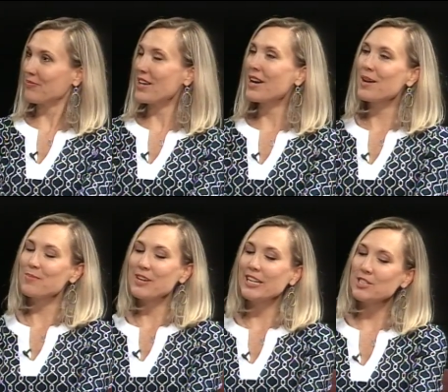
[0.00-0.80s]

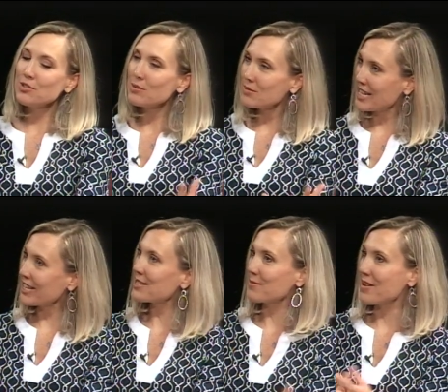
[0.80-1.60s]
and I do them
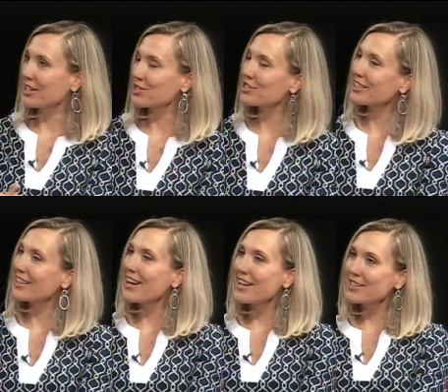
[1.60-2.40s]
tandem,
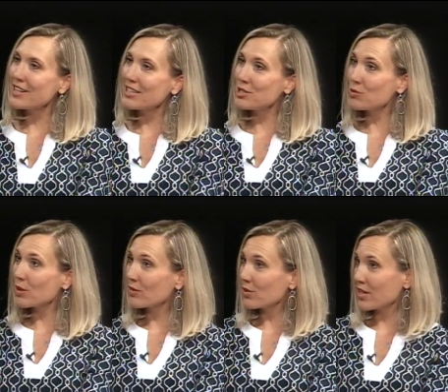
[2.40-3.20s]
actually. I do
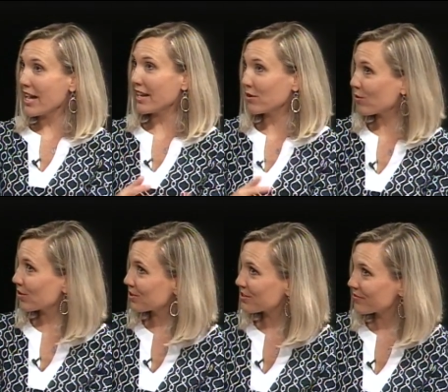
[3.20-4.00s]
work for the
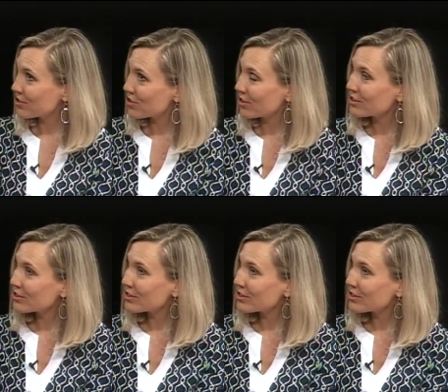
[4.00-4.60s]
headquarters of the church.